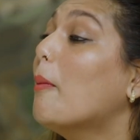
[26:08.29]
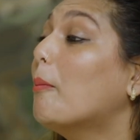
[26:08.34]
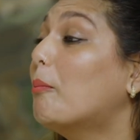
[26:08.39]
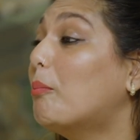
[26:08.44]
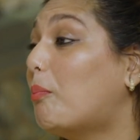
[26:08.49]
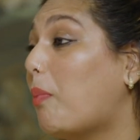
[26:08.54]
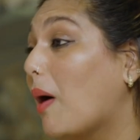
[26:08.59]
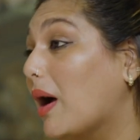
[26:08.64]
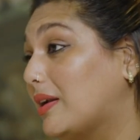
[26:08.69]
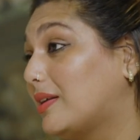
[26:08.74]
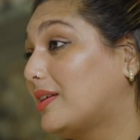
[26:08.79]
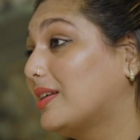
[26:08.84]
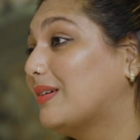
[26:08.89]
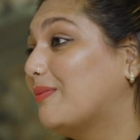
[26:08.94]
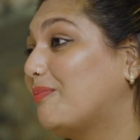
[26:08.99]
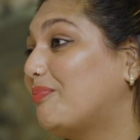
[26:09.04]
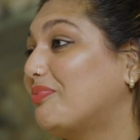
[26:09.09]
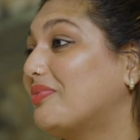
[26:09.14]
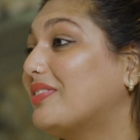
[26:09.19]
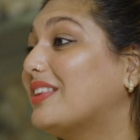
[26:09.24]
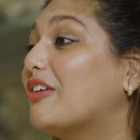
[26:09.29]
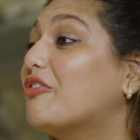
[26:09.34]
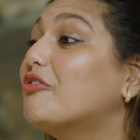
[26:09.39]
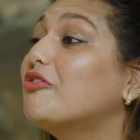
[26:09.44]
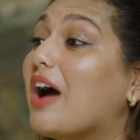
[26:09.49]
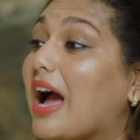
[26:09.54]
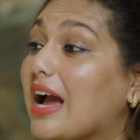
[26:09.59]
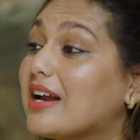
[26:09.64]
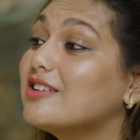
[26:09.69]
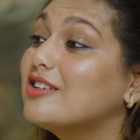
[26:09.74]
But the
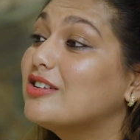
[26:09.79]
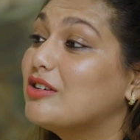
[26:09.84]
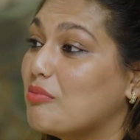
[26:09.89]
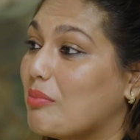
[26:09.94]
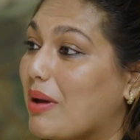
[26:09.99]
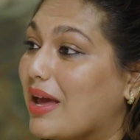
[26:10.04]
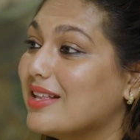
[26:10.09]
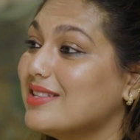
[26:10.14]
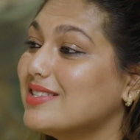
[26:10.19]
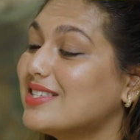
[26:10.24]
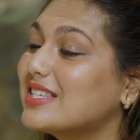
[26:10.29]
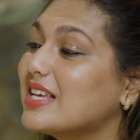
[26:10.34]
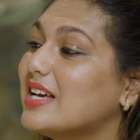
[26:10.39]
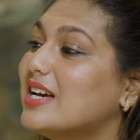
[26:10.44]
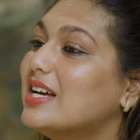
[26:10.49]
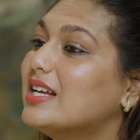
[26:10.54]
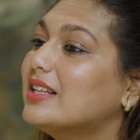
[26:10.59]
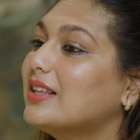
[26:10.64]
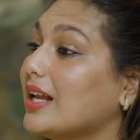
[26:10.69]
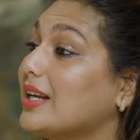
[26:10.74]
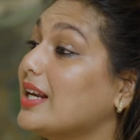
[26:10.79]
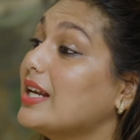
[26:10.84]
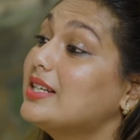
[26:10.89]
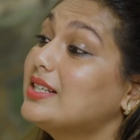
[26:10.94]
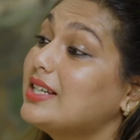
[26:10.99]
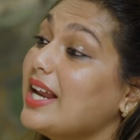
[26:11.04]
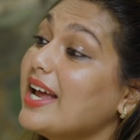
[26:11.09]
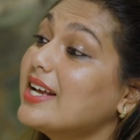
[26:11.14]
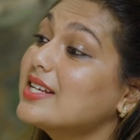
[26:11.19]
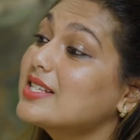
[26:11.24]
fact remains that
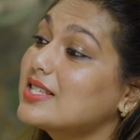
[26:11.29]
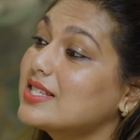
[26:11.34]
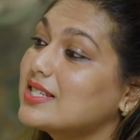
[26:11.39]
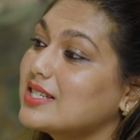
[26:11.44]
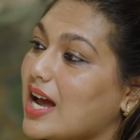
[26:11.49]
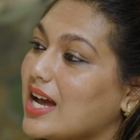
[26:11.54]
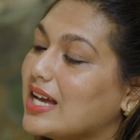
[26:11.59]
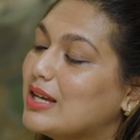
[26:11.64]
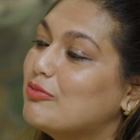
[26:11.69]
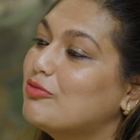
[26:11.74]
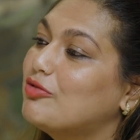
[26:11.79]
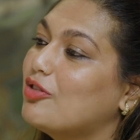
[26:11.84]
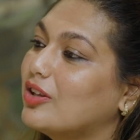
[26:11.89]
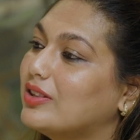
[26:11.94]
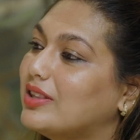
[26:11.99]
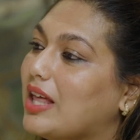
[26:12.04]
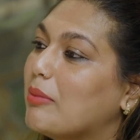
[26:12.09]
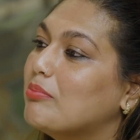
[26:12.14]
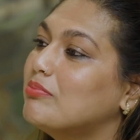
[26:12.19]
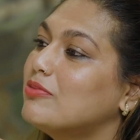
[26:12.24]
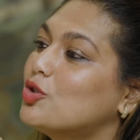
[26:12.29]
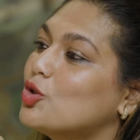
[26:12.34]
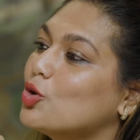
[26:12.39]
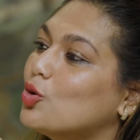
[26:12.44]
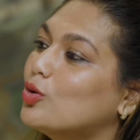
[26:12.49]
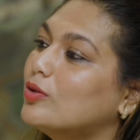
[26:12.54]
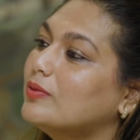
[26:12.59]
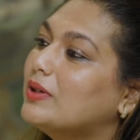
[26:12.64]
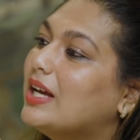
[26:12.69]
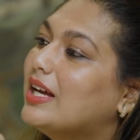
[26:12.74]
it takes time for them
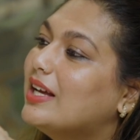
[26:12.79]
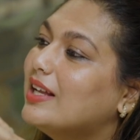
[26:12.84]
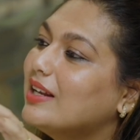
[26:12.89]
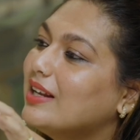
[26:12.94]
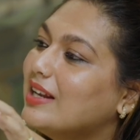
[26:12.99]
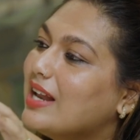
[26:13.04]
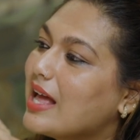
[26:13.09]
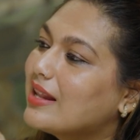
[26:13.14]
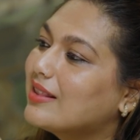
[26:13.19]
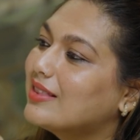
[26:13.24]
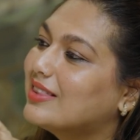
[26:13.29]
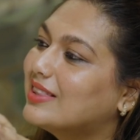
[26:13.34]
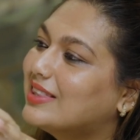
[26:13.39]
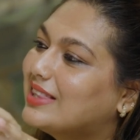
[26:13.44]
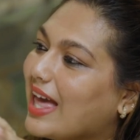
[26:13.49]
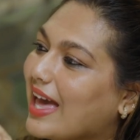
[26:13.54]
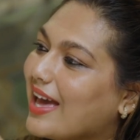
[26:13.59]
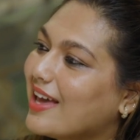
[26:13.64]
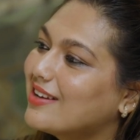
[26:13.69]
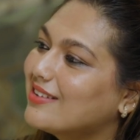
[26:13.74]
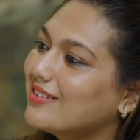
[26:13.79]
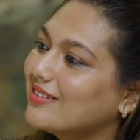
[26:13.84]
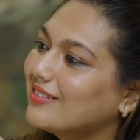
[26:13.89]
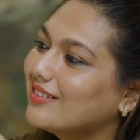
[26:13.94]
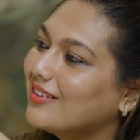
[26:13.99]
to let their